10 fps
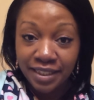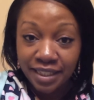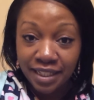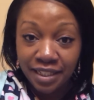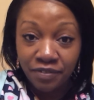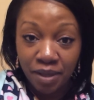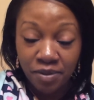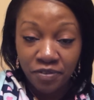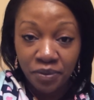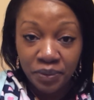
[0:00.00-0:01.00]
done right
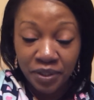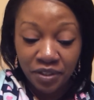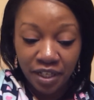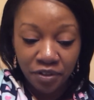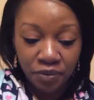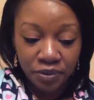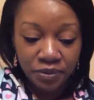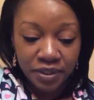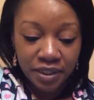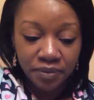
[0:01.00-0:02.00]
before we went on our
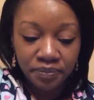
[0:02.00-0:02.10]
cruise.